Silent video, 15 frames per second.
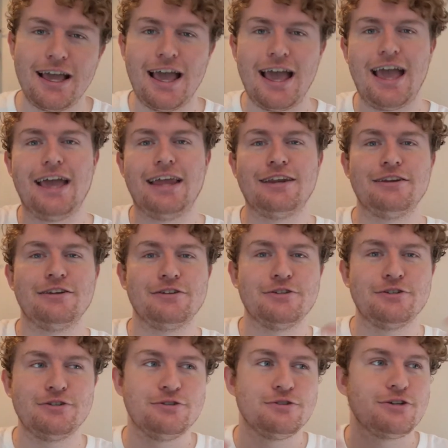and
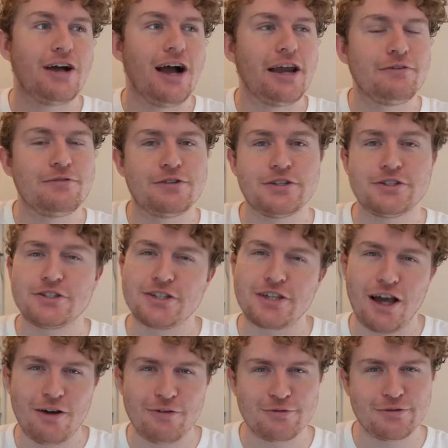you kind of
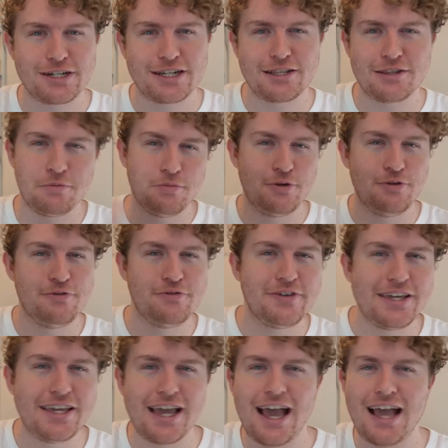discovering the
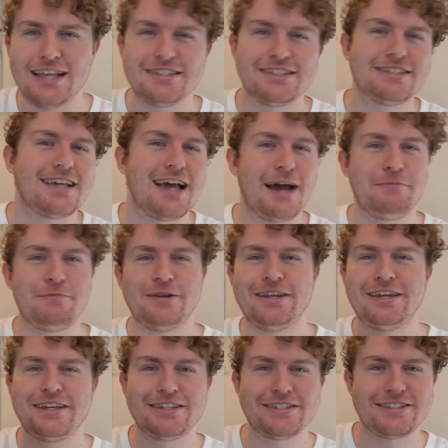movie as it's
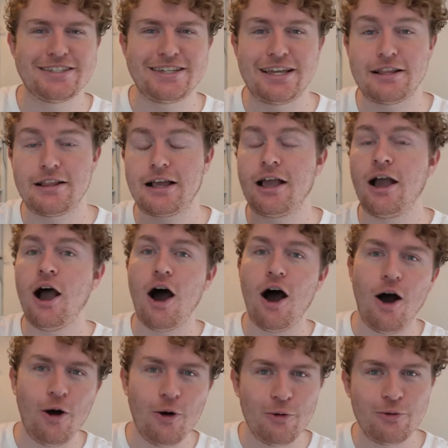happening, seeing like,
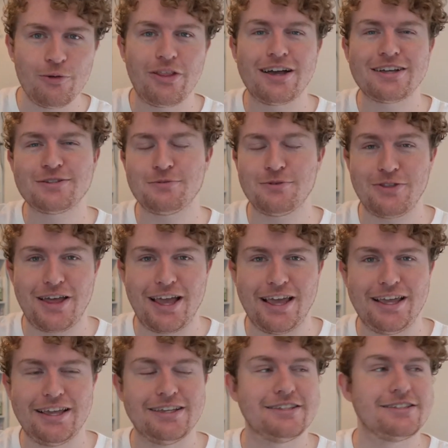oh, that's what that
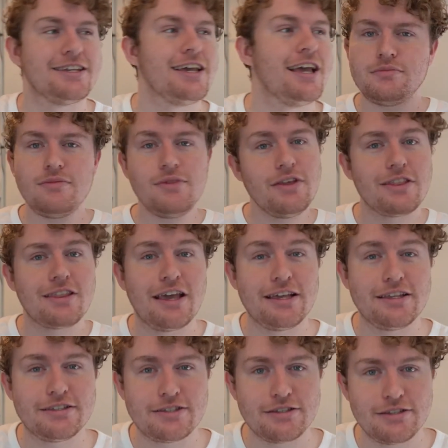is.
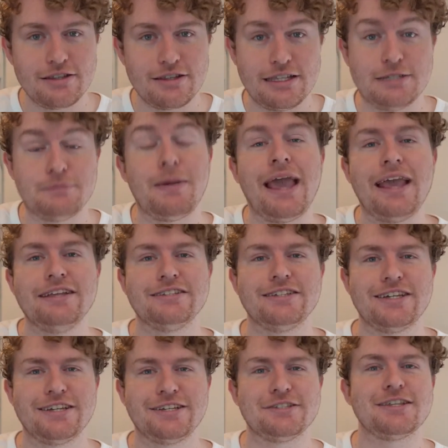There's these
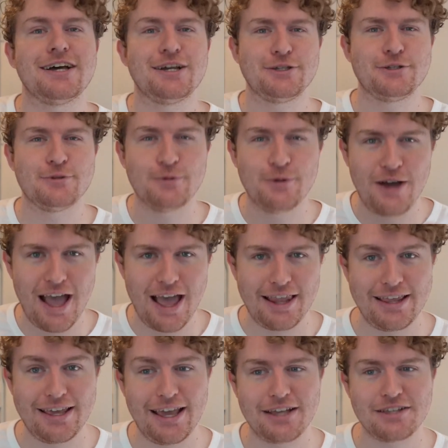paintings that I saw at
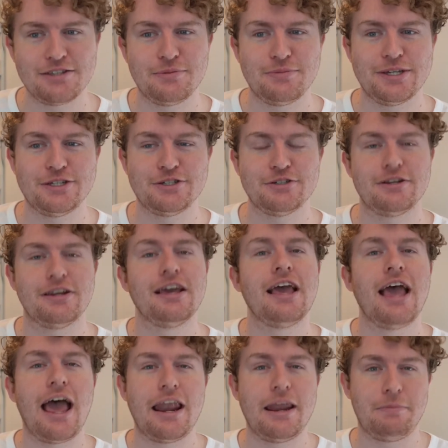the exhibition,
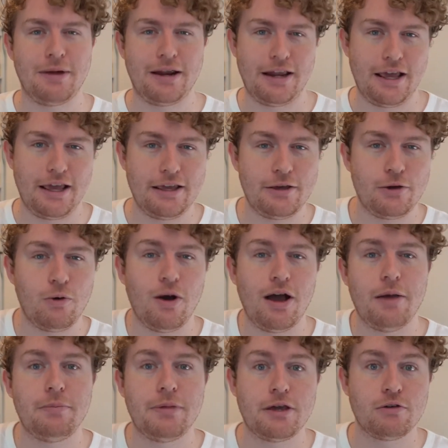and they play
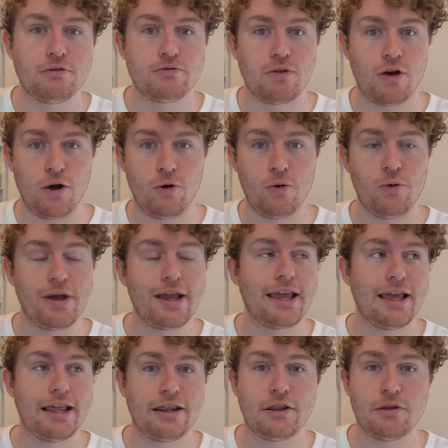quite a big role
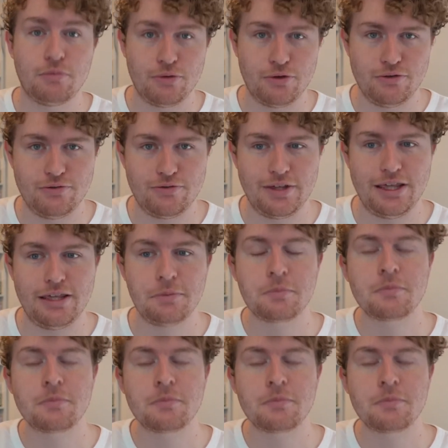in the movie.